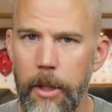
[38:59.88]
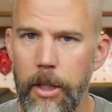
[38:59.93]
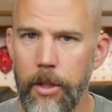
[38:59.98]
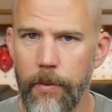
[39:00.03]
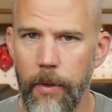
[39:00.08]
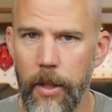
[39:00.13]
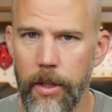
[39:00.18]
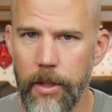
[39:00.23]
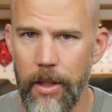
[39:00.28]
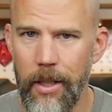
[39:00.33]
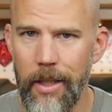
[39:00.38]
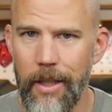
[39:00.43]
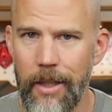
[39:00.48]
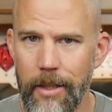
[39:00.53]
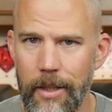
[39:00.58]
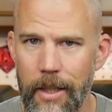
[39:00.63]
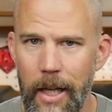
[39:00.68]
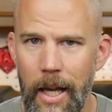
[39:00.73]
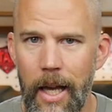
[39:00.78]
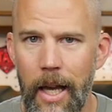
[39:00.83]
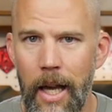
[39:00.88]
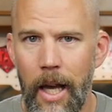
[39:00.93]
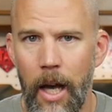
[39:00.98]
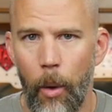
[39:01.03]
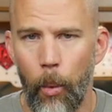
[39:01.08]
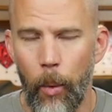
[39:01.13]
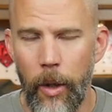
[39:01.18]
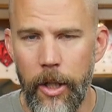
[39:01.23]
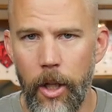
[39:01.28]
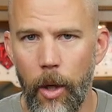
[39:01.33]
means for us is
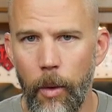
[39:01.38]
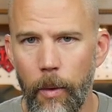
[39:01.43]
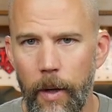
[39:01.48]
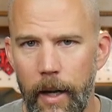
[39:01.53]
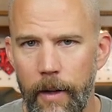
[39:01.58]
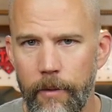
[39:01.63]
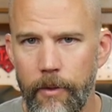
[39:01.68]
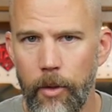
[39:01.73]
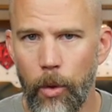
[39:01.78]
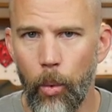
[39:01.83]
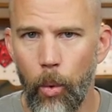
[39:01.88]
we don't have to